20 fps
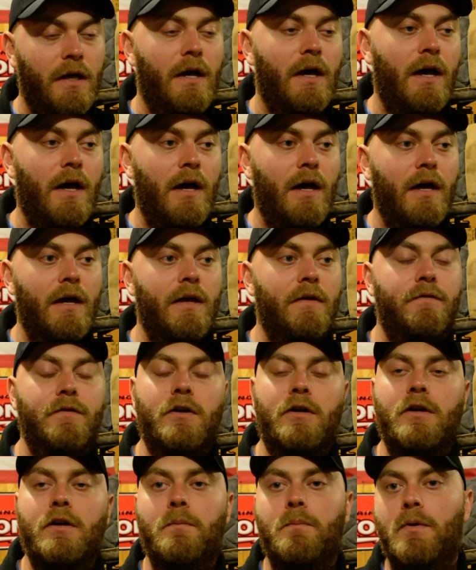If
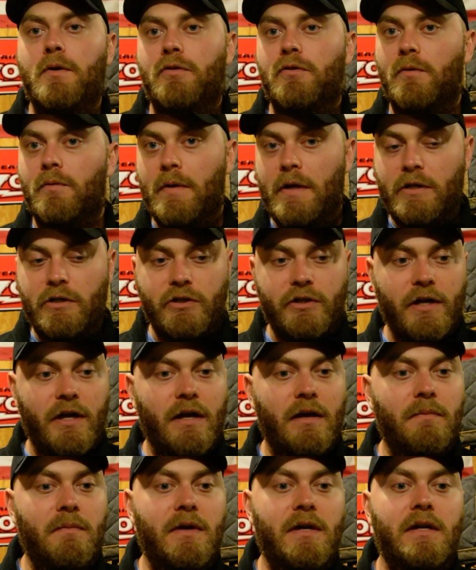you're going to put the wrench
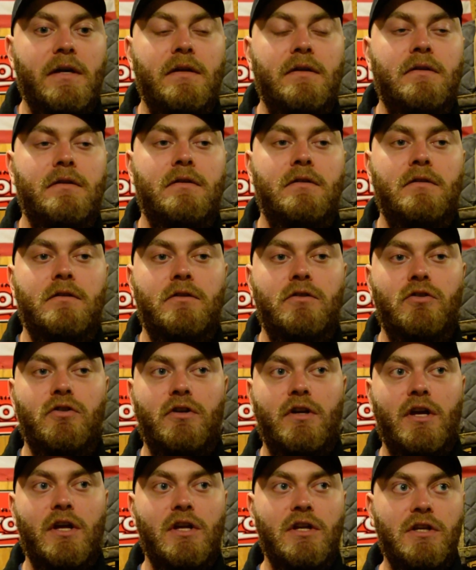time in,
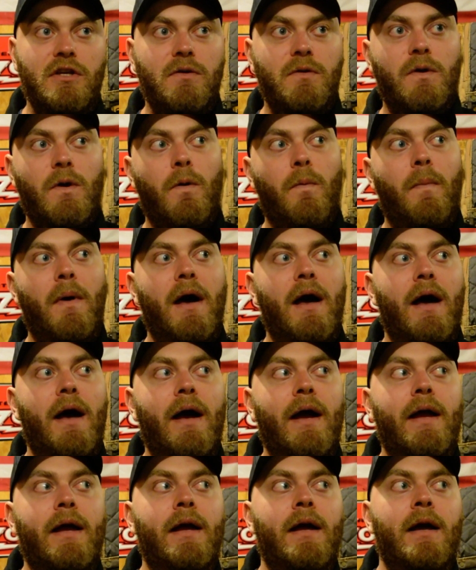can you go
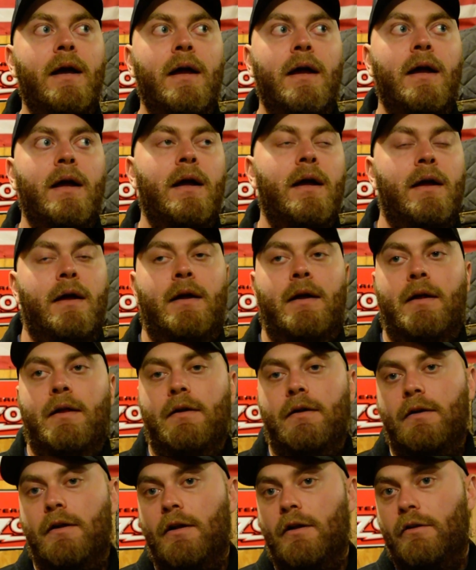buy
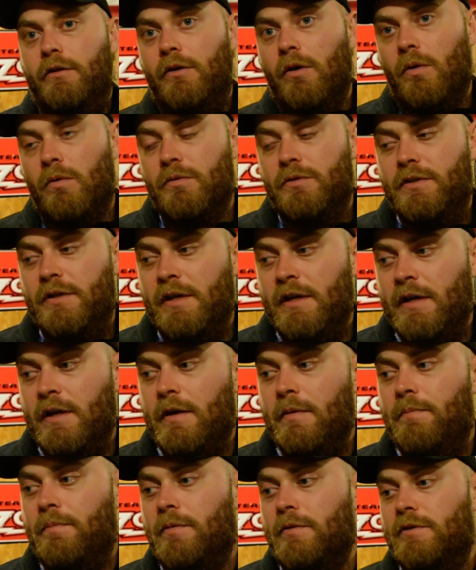a gold
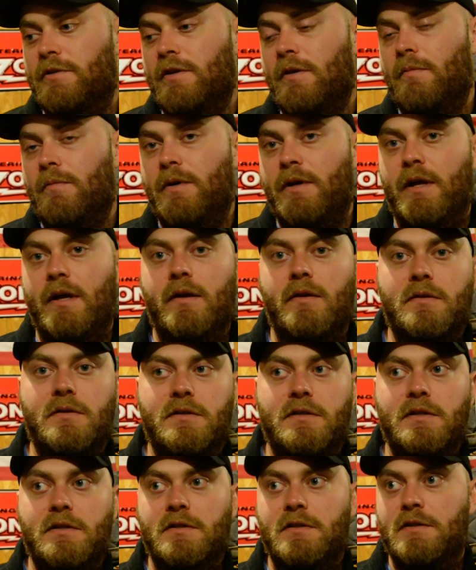tip or someone
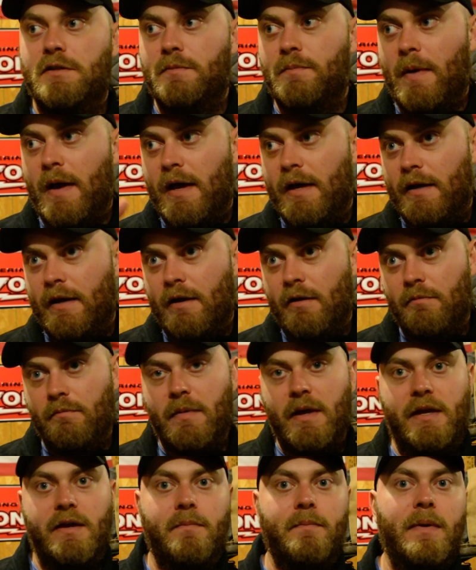else and spine out and
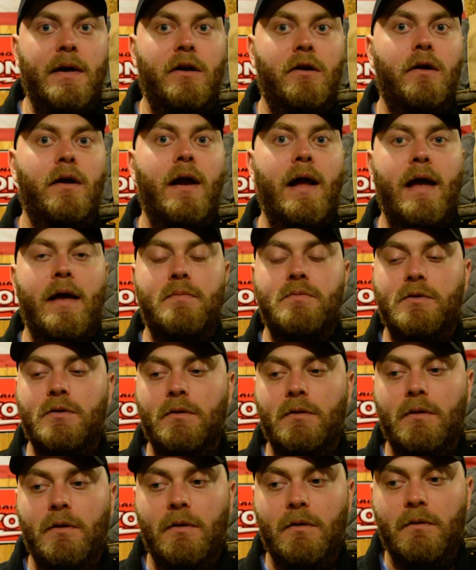make it better?
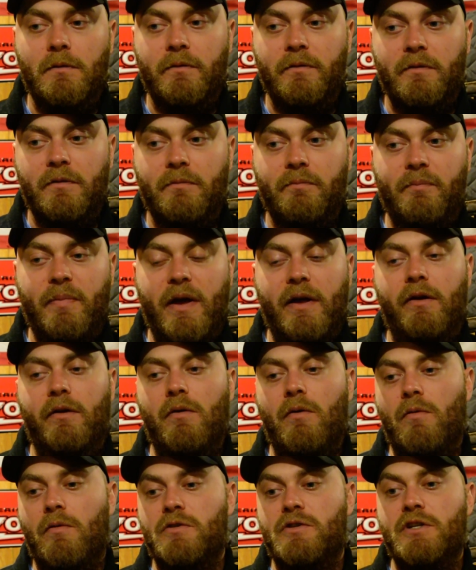Absolutely better
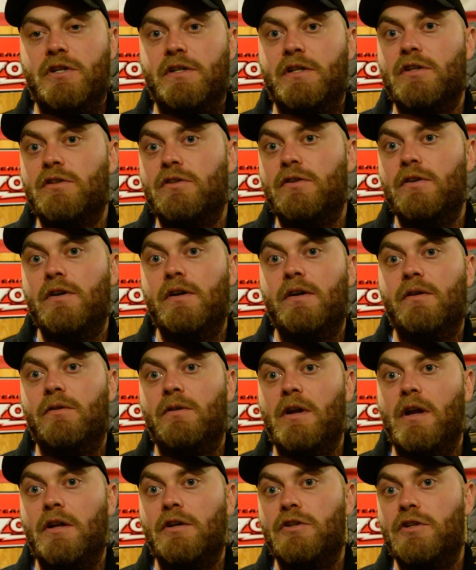or just as
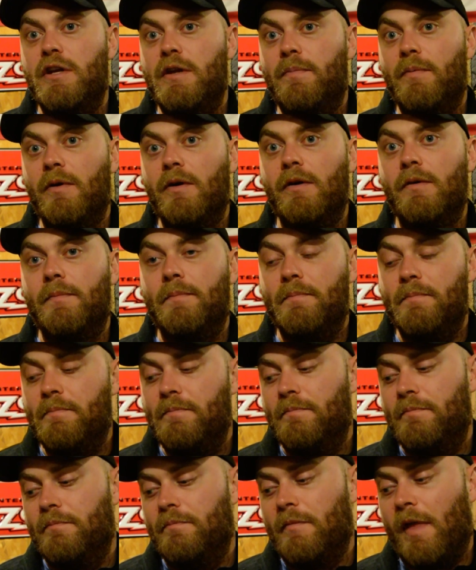good, cheaper?
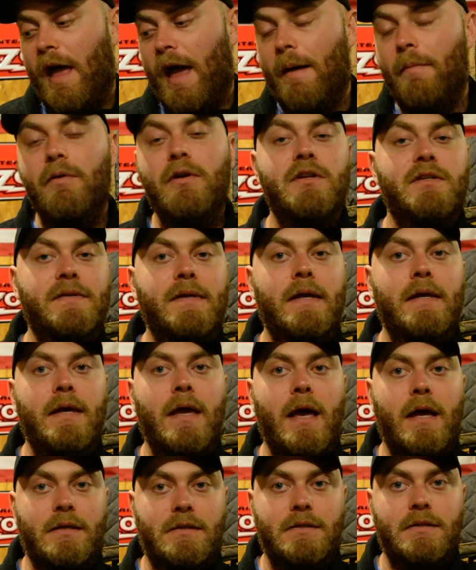I'm going to say
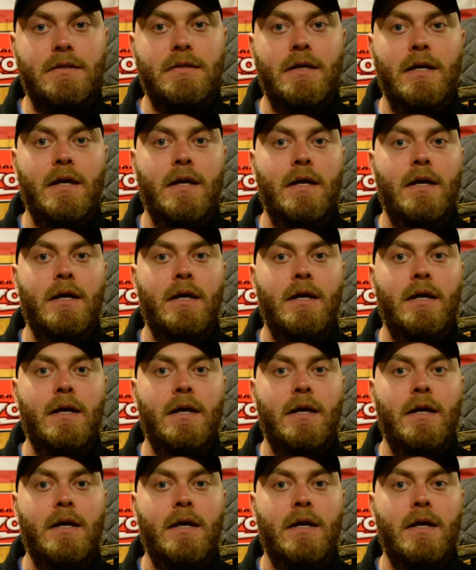yes.